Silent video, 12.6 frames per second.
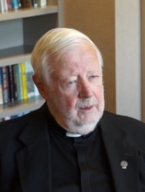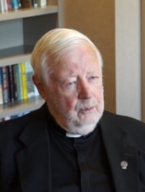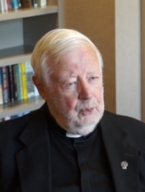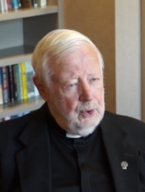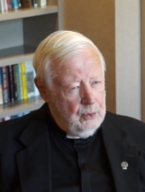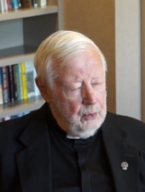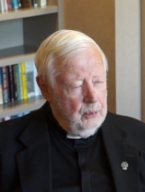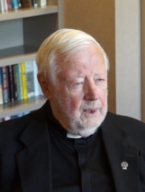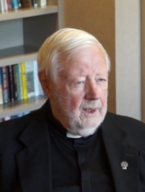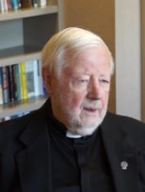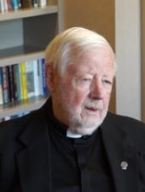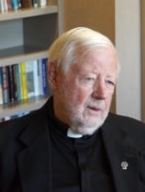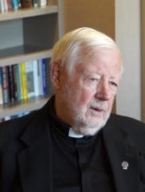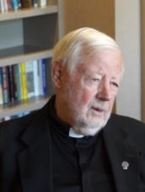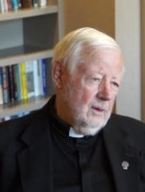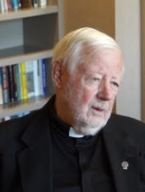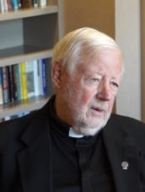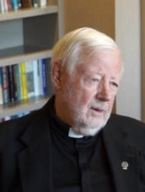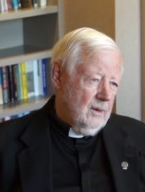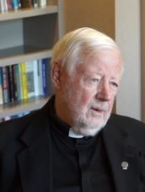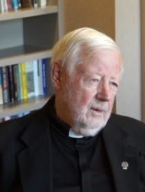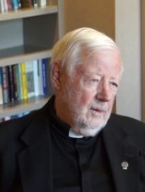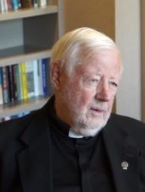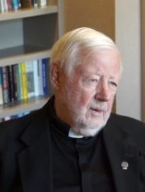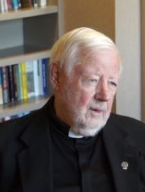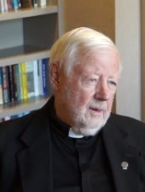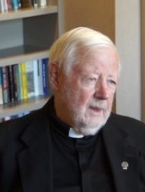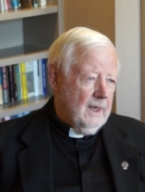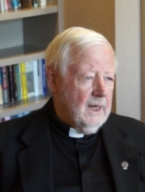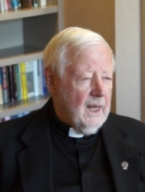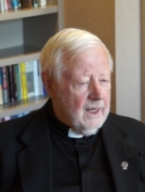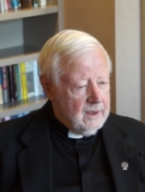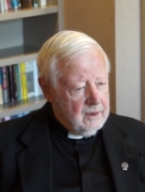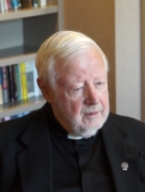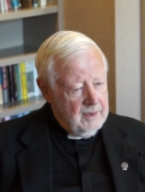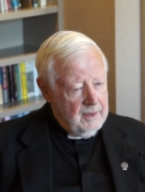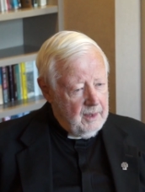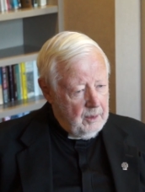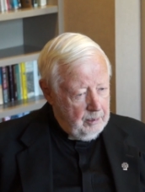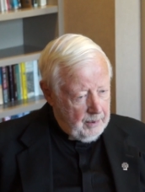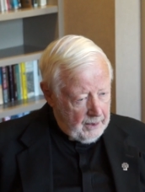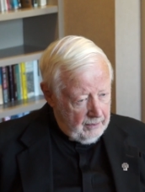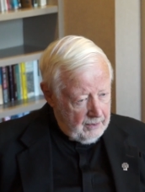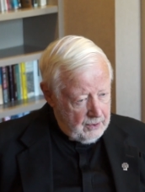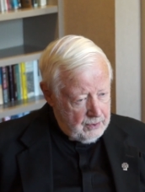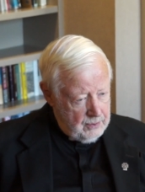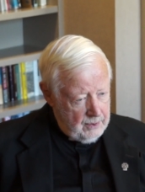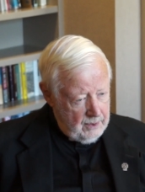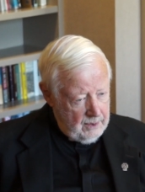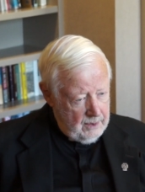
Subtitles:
would do well to get active in their parish